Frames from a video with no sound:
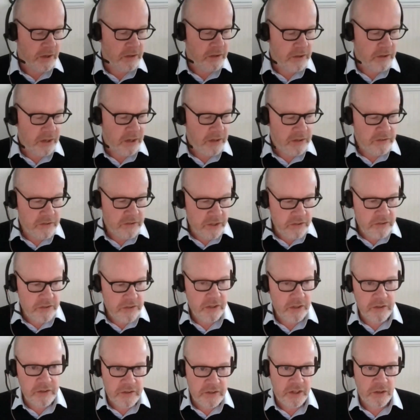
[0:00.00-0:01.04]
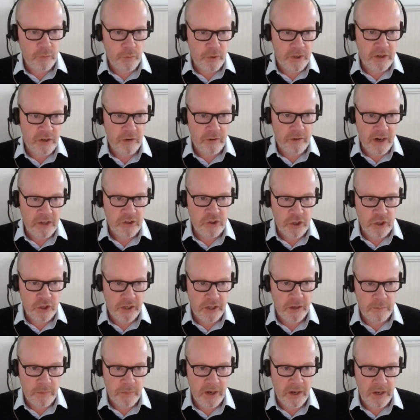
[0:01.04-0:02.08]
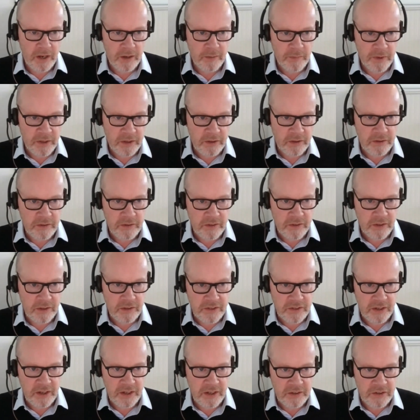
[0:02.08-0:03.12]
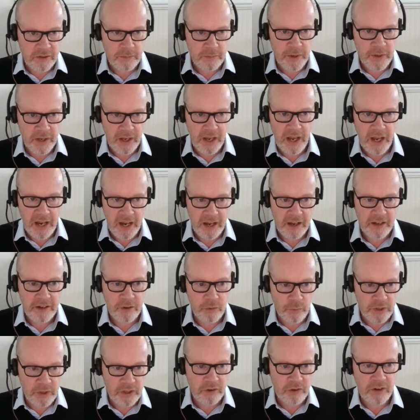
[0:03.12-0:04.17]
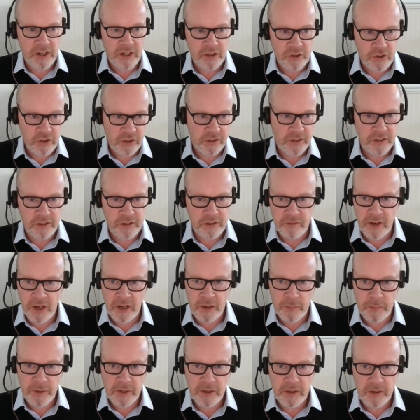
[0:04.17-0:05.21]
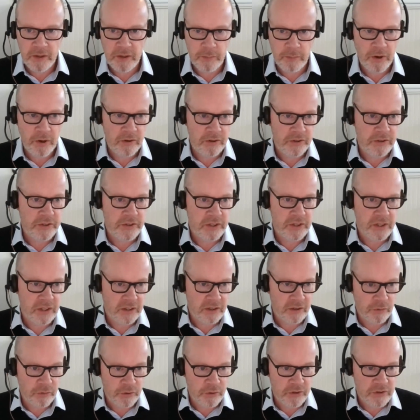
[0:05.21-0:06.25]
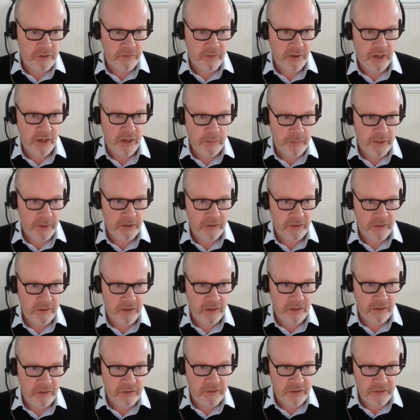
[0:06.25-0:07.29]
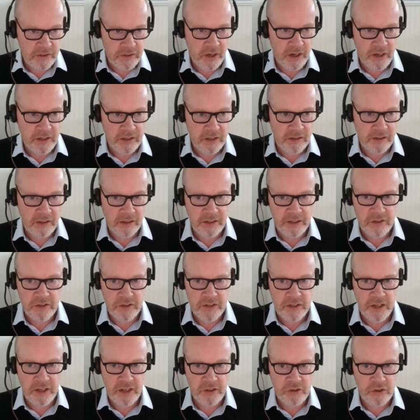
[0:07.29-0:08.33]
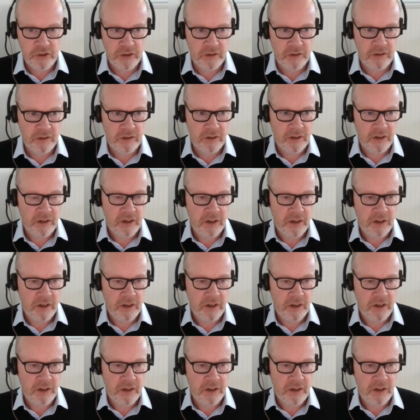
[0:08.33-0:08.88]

it's easier to see when you're actually in Parliament. It's a bit harder when you're actually developing the policy or designing the legislation